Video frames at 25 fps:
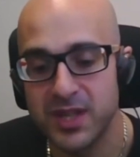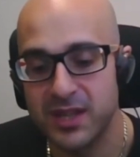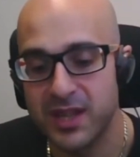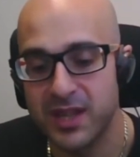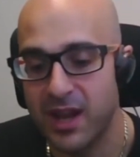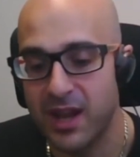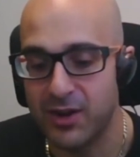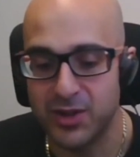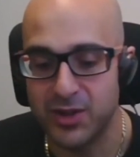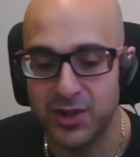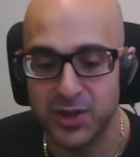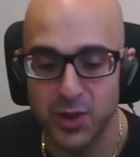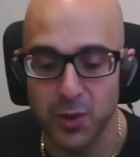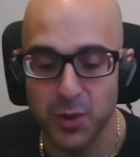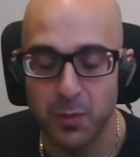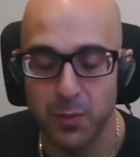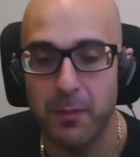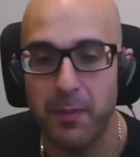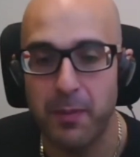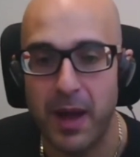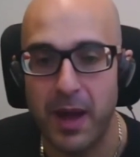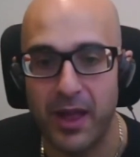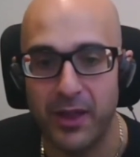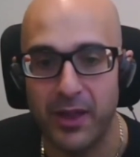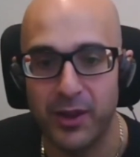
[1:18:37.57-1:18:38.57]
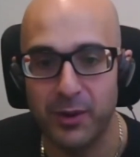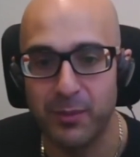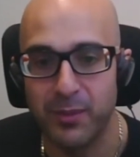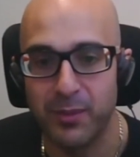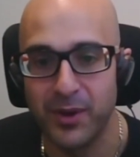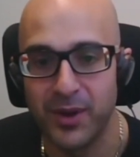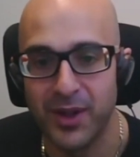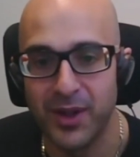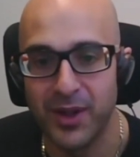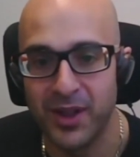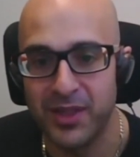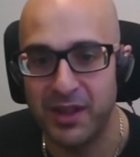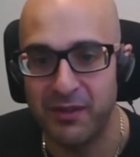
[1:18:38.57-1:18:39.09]
that are super
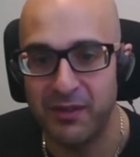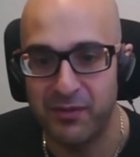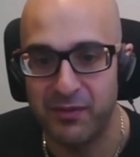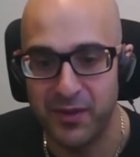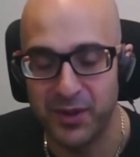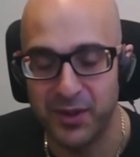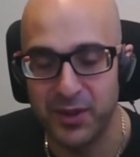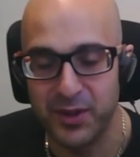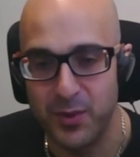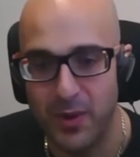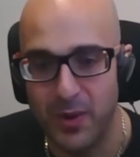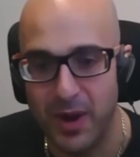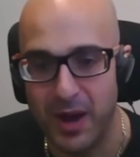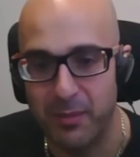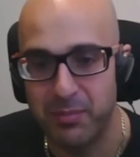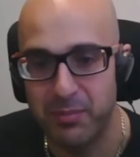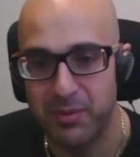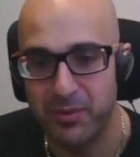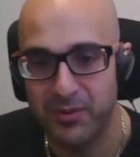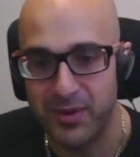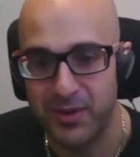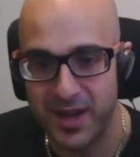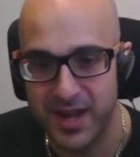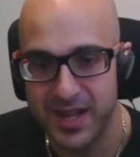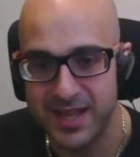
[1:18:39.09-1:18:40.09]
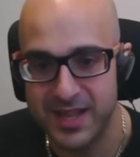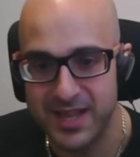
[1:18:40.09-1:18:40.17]
palatable, that fill you up, right?